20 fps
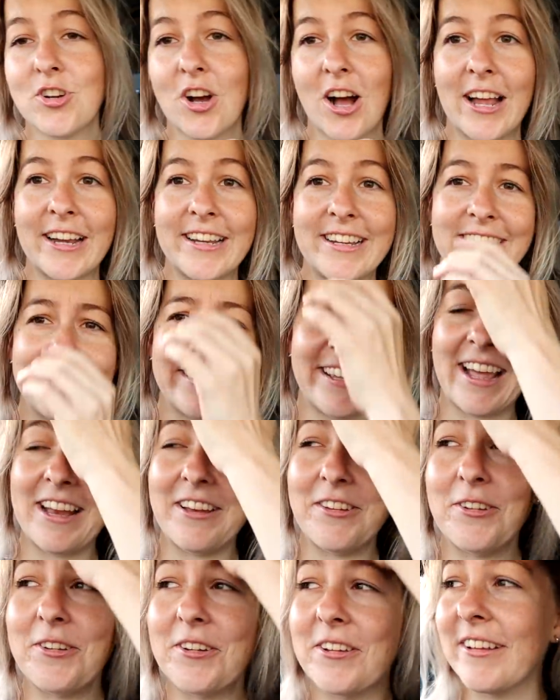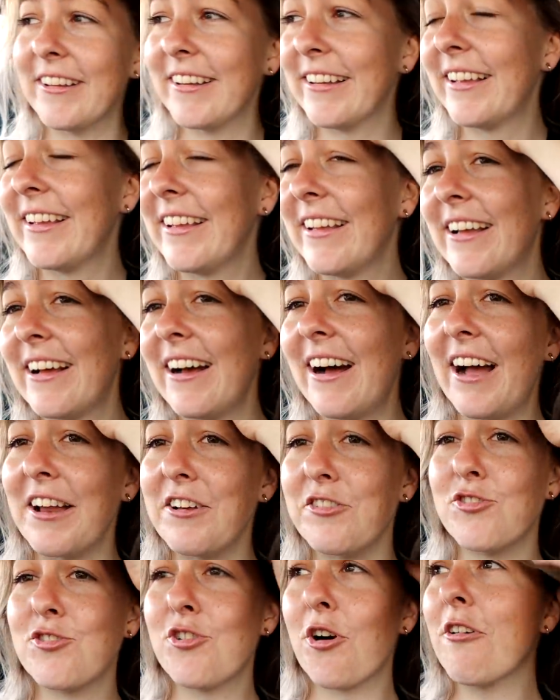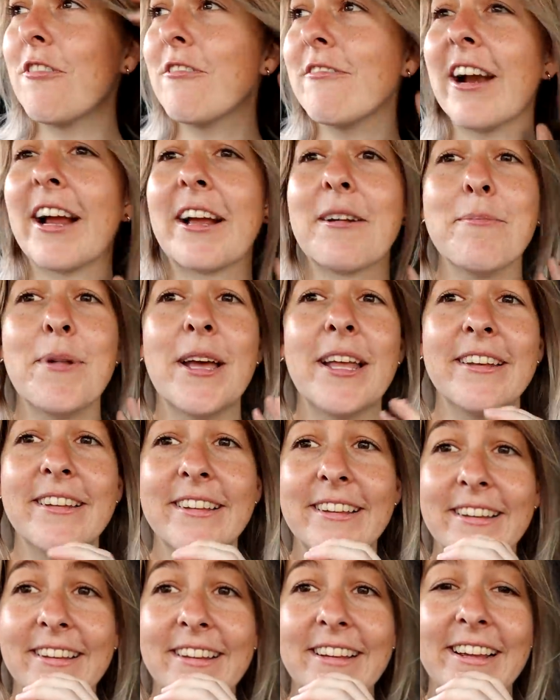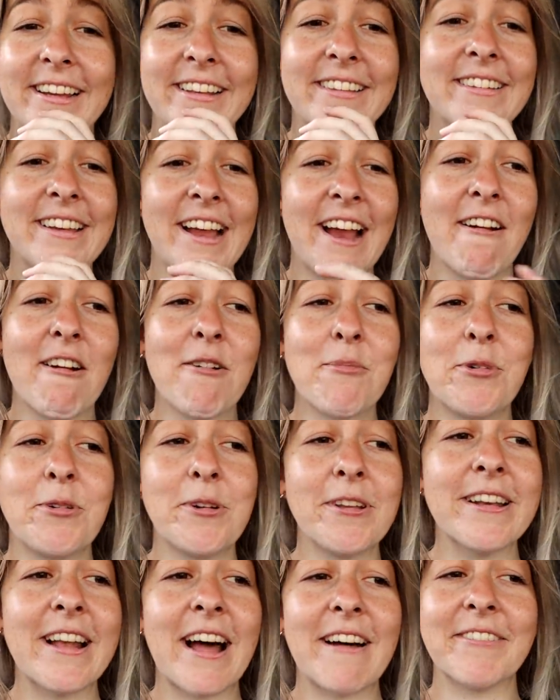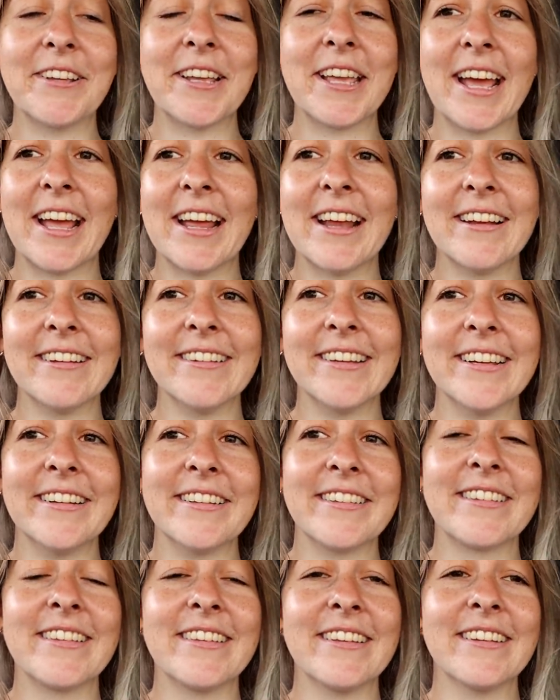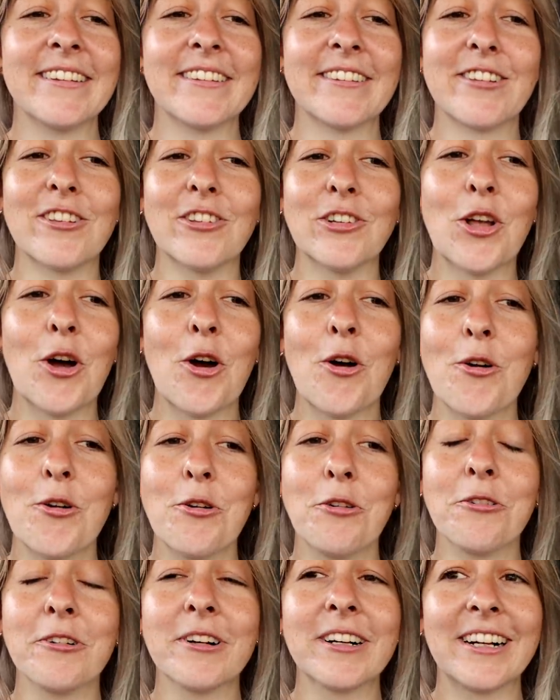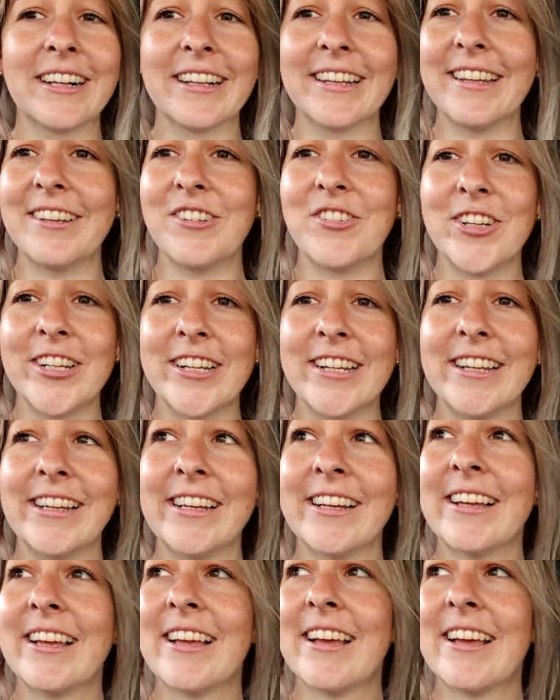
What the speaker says: Chinese head unit. I don't recommend it. It's terrible to navigate. It's slow, glitchy.